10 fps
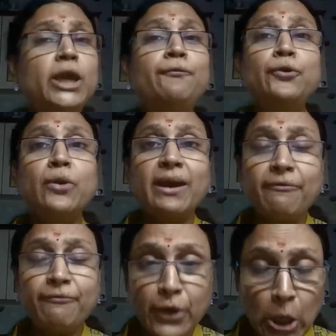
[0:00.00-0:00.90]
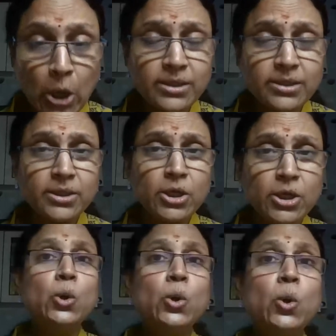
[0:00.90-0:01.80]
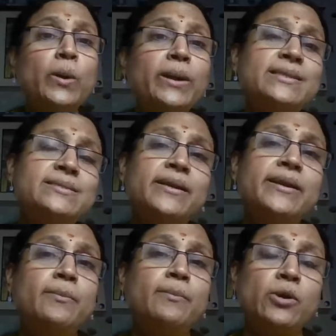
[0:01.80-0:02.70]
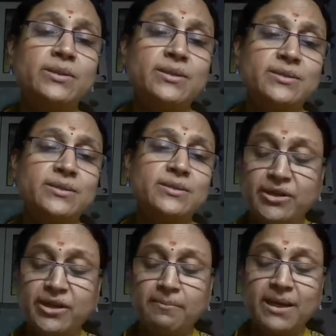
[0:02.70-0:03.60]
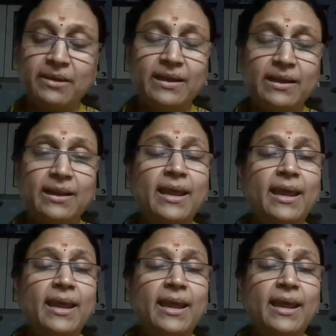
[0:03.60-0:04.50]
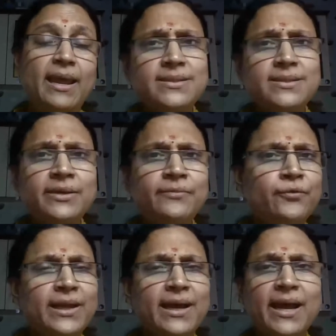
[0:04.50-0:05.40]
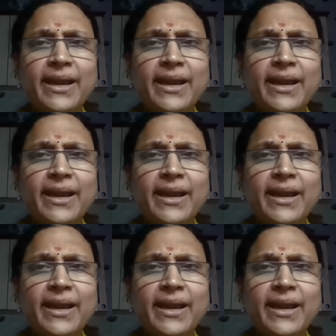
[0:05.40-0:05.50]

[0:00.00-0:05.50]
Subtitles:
If you have not, go and study about this engineering marvel. And what is in it for the